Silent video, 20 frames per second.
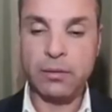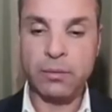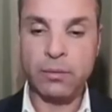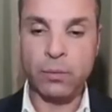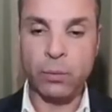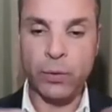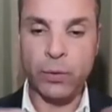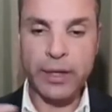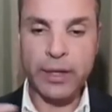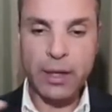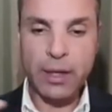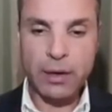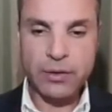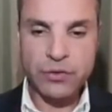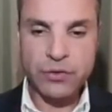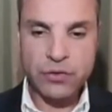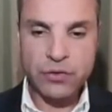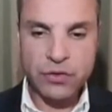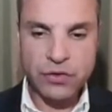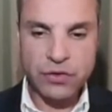we
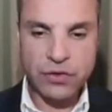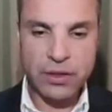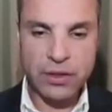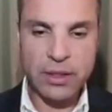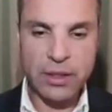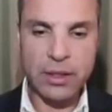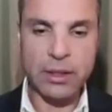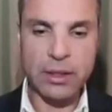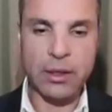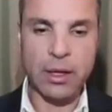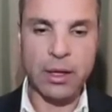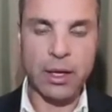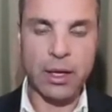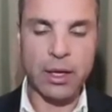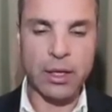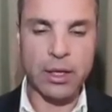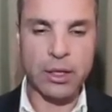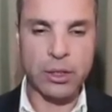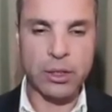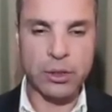are seeing
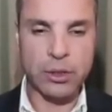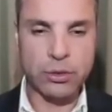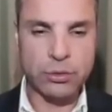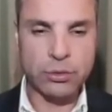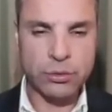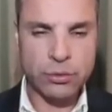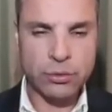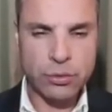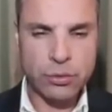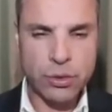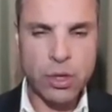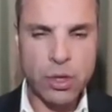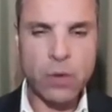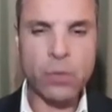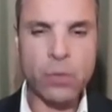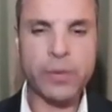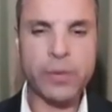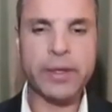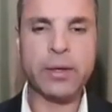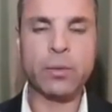a
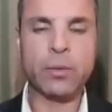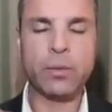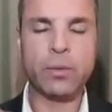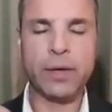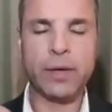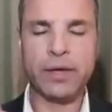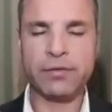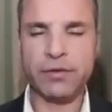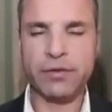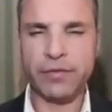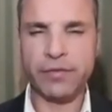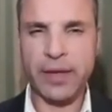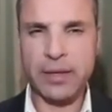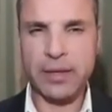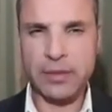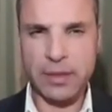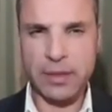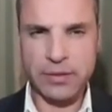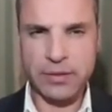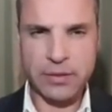growing wave of
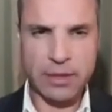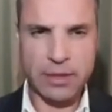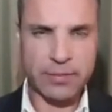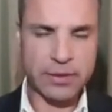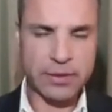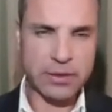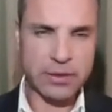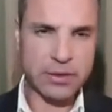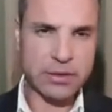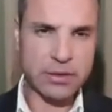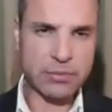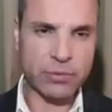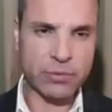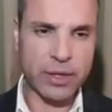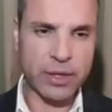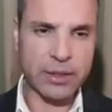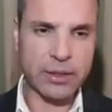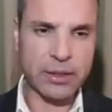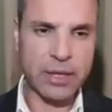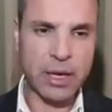anti-Semitism
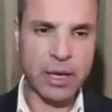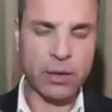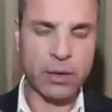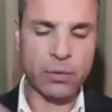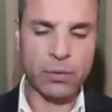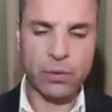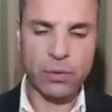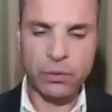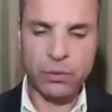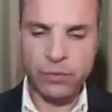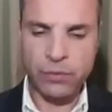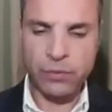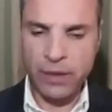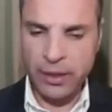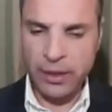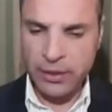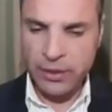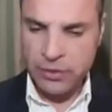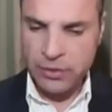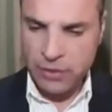right now
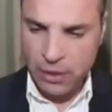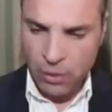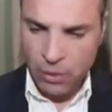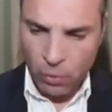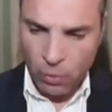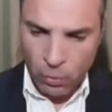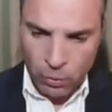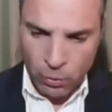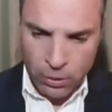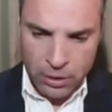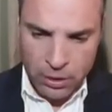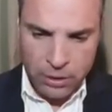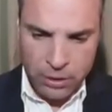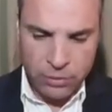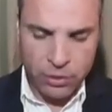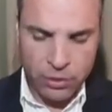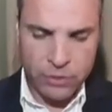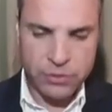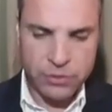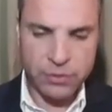that is all
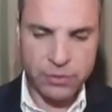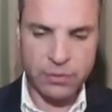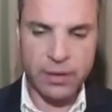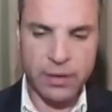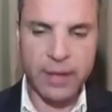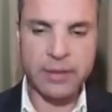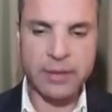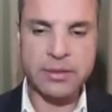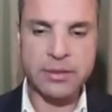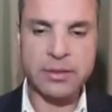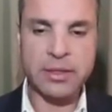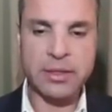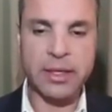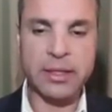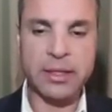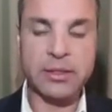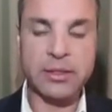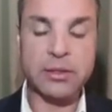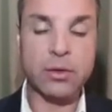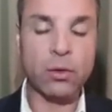across the United
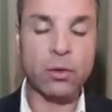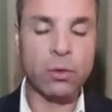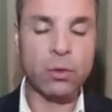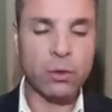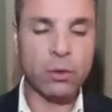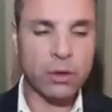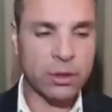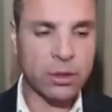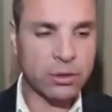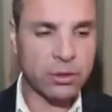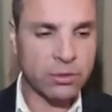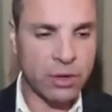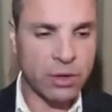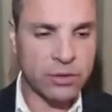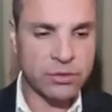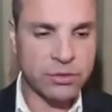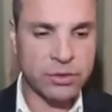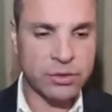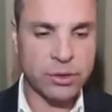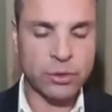States, all
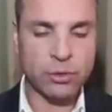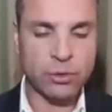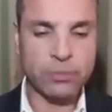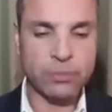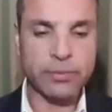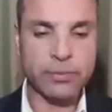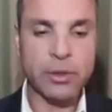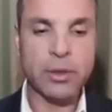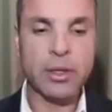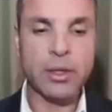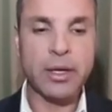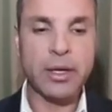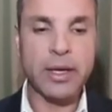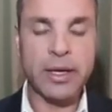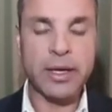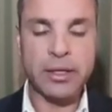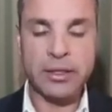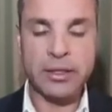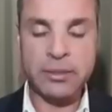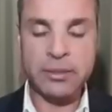across Europe,
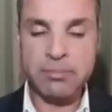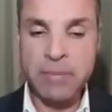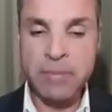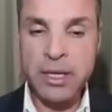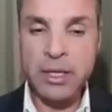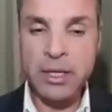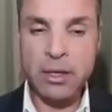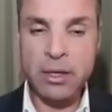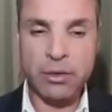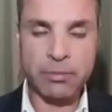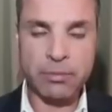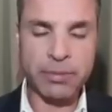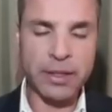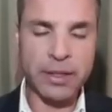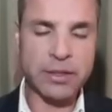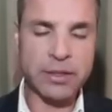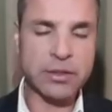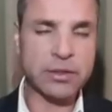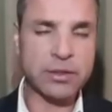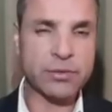and in many other
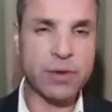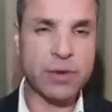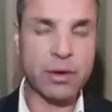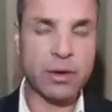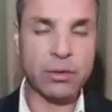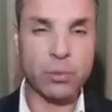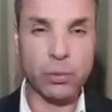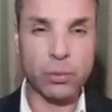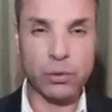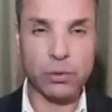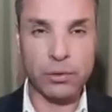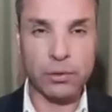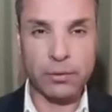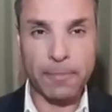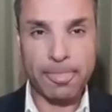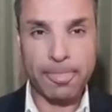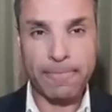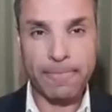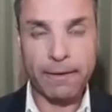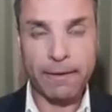places around the world.
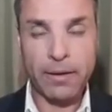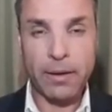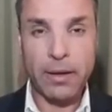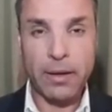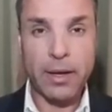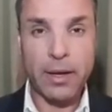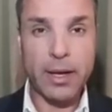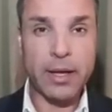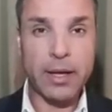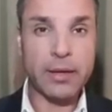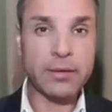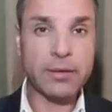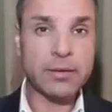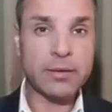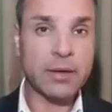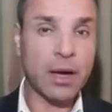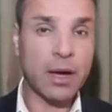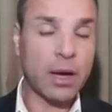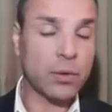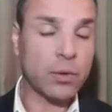
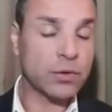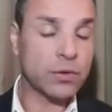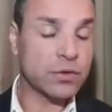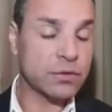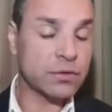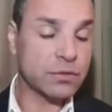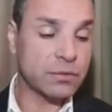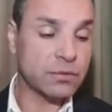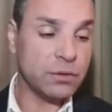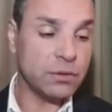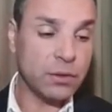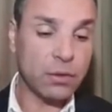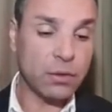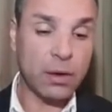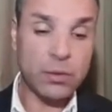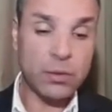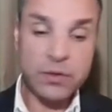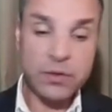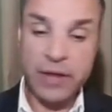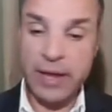And I was, you know,
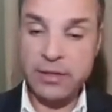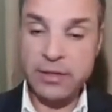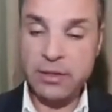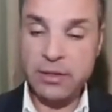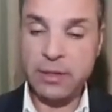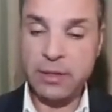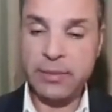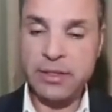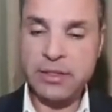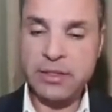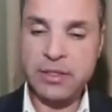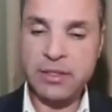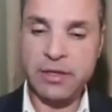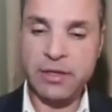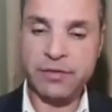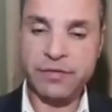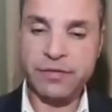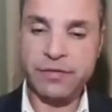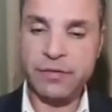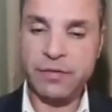I was asking
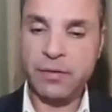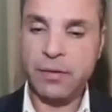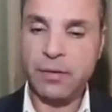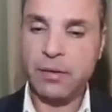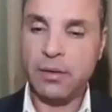myself,